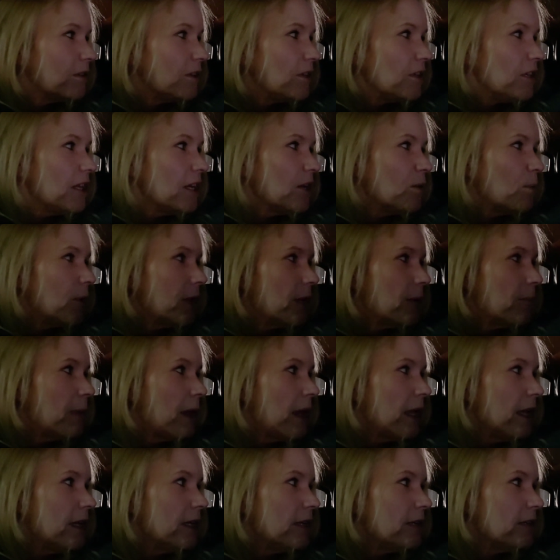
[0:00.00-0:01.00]
You think we can
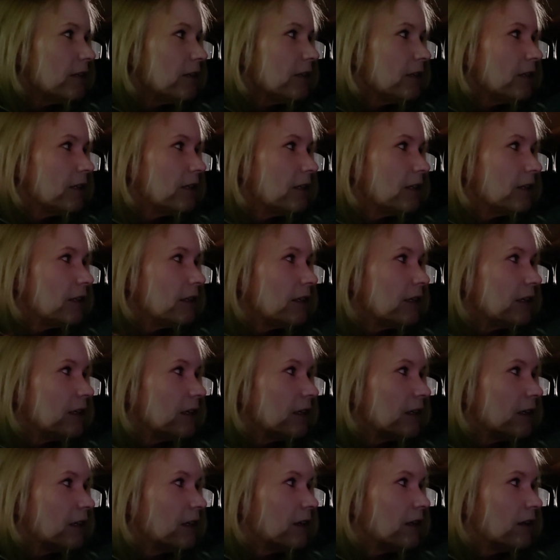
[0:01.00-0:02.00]
make it?
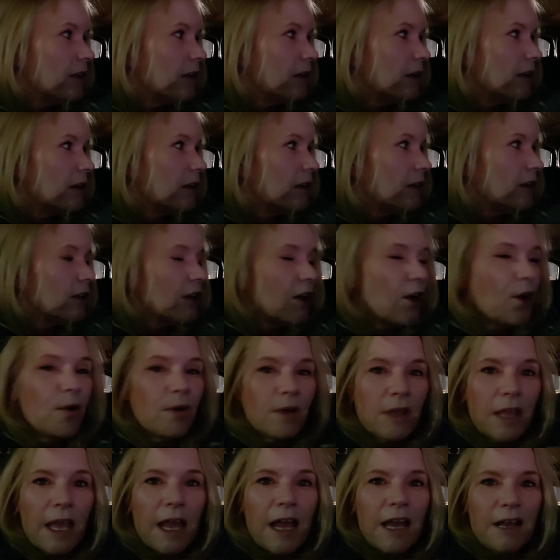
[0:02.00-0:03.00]
Oh yeah. Oh
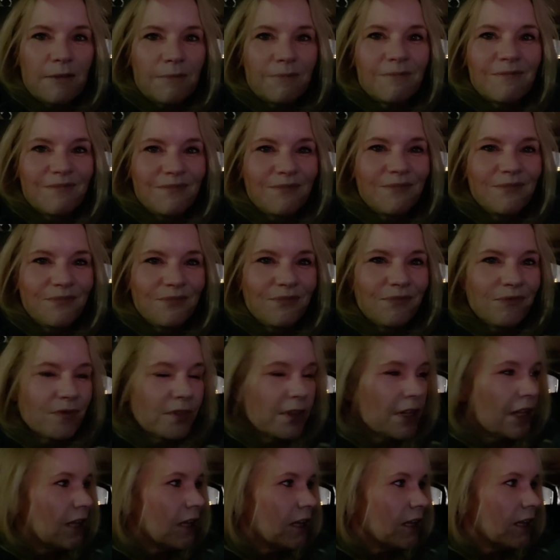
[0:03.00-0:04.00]
yeah. No
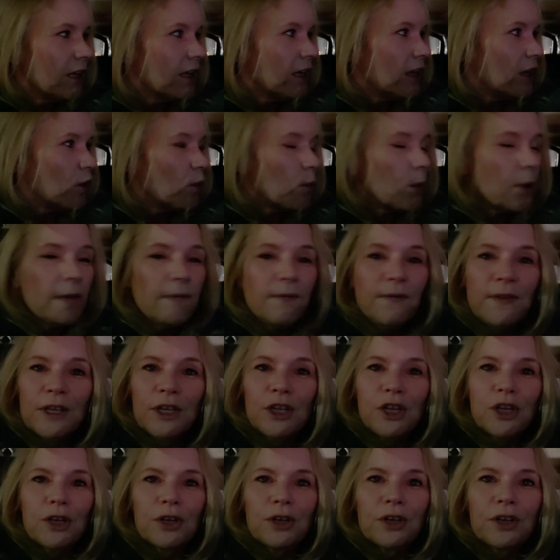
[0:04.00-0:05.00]
problem. We
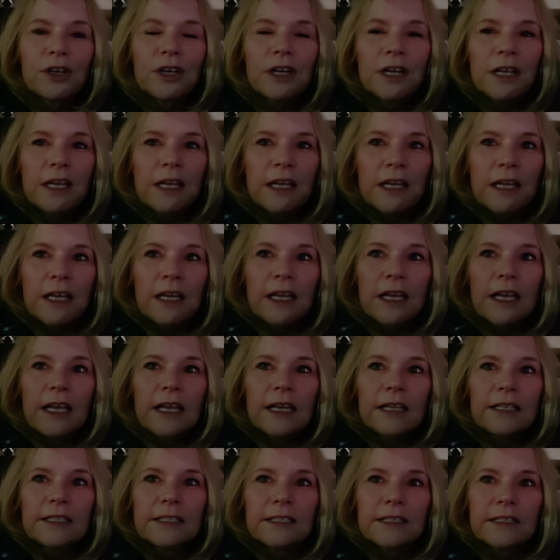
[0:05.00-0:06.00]
figure
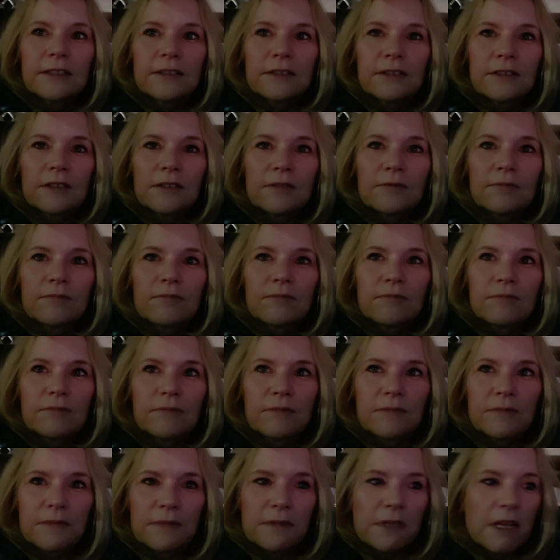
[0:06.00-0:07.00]
it's
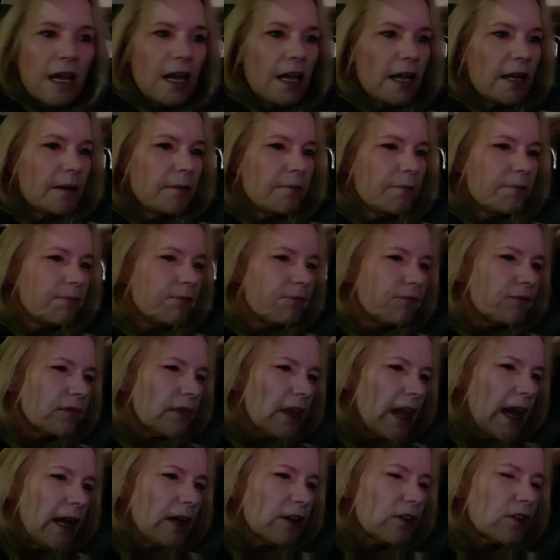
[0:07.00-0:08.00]

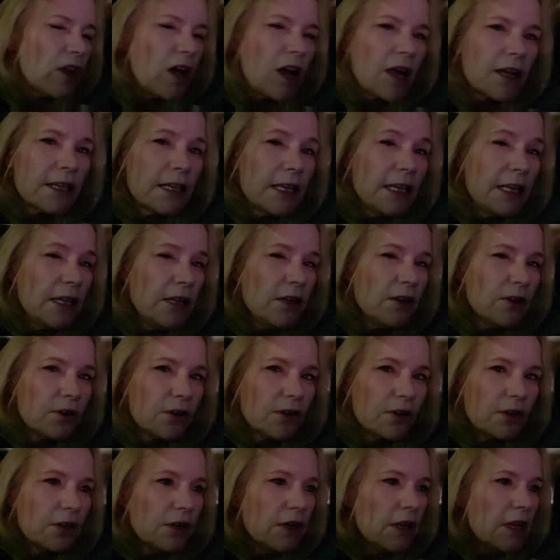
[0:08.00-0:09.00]
8 o'clock
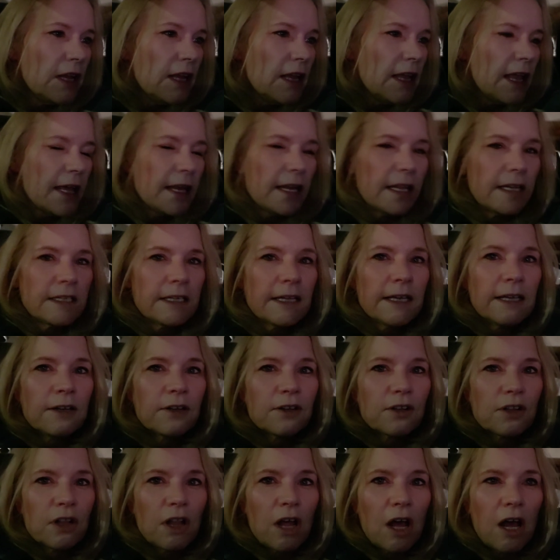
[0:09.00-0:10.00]
here, and at 10
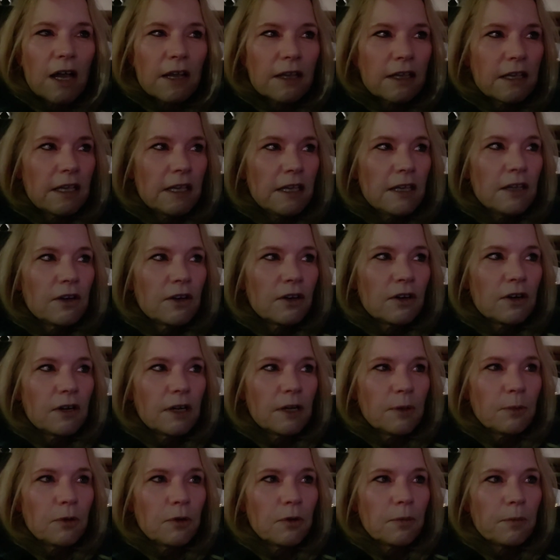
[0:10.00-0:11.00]
o'clock here
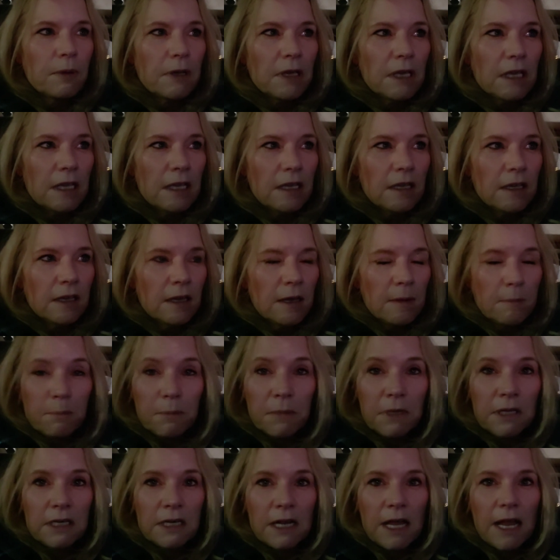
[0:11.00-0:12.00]
it will be
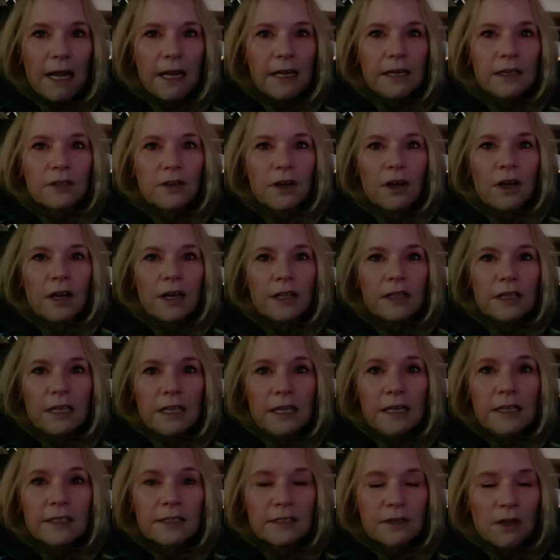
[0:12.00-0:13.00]
midnight on
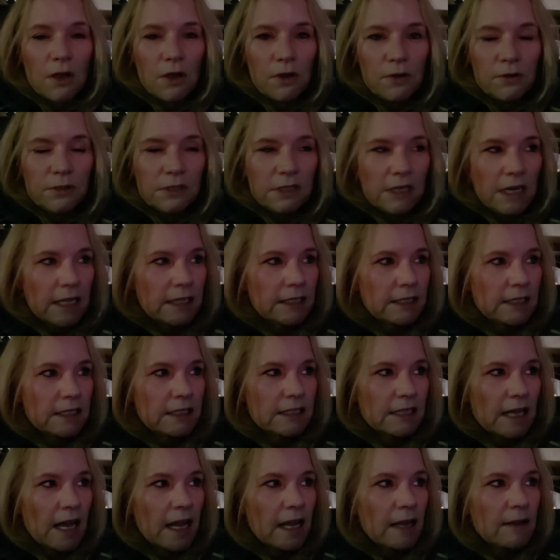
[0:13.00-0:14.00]
the East Coast, and
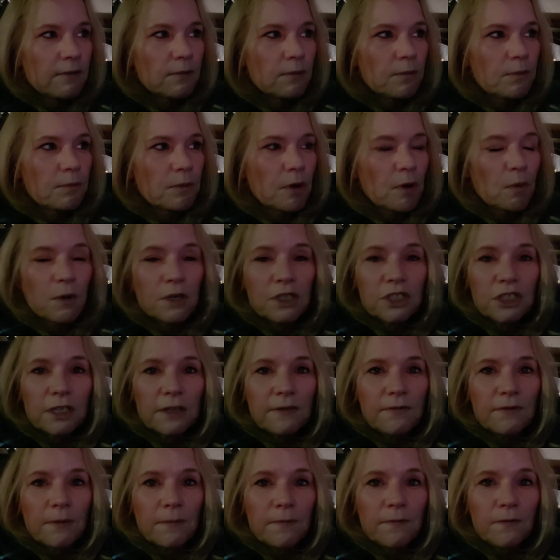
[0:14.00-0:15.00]
since I'm originally
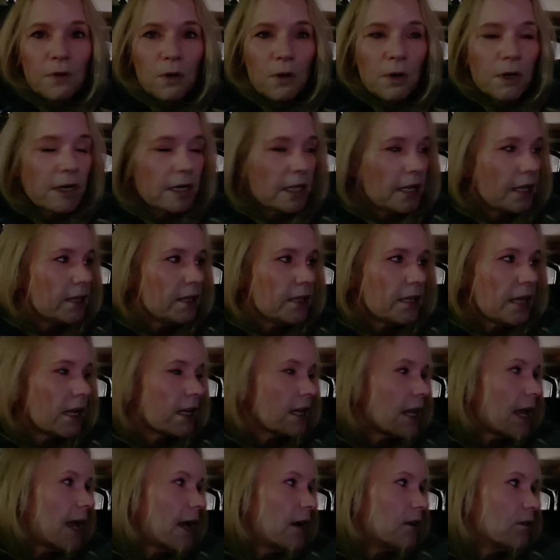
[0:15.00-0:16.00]
from Florida, that
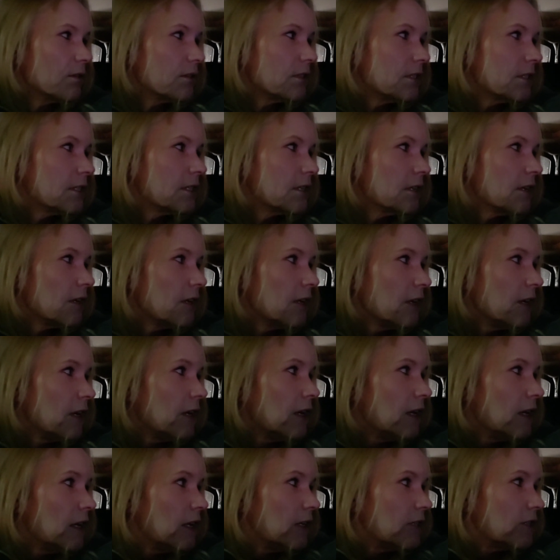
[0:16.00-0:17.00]
counts.
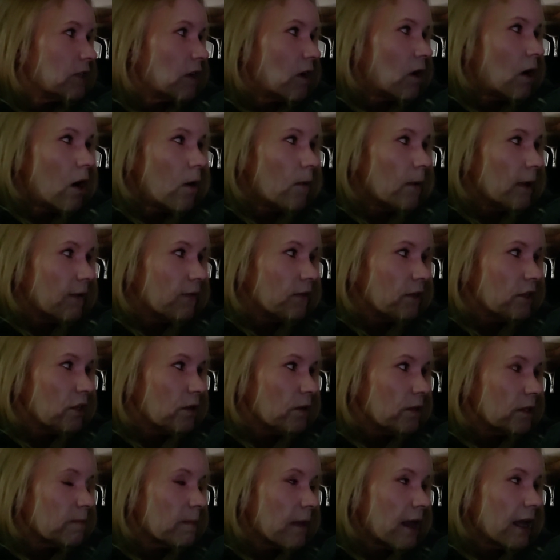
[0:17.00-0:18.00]
Yeah. So all we have to do
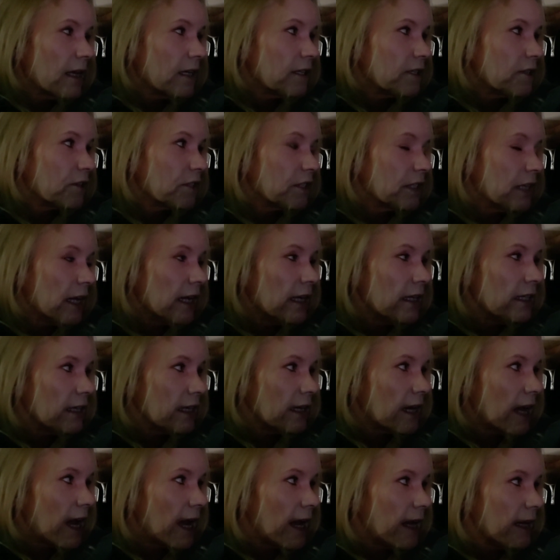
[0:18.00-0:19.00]
is make it till 10
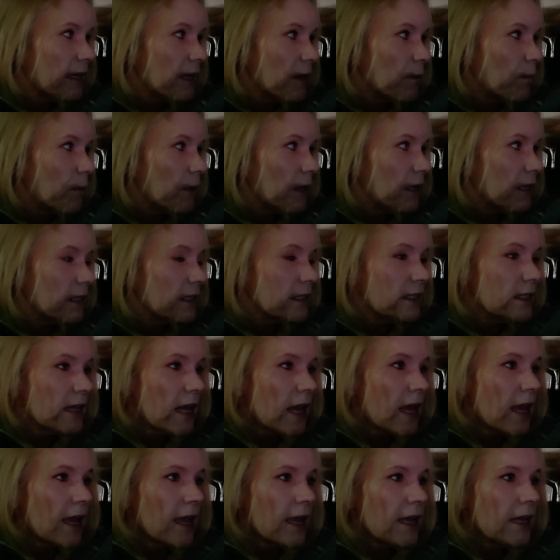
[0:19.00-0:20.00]
tonight, and we can
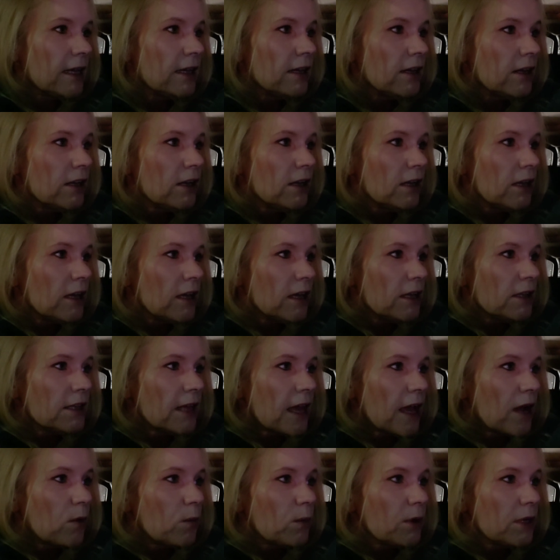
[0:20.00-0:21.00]
say
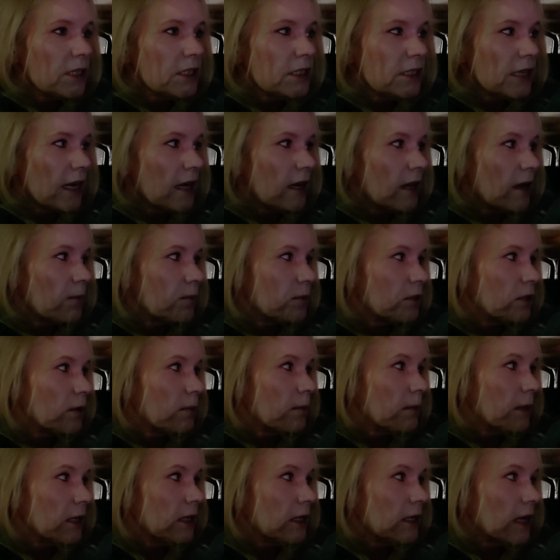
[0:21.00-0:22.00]
that we stayed up till
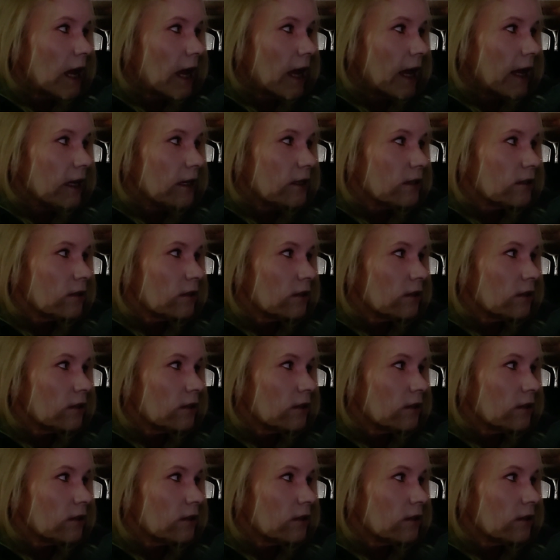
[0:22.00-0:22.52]
midnight.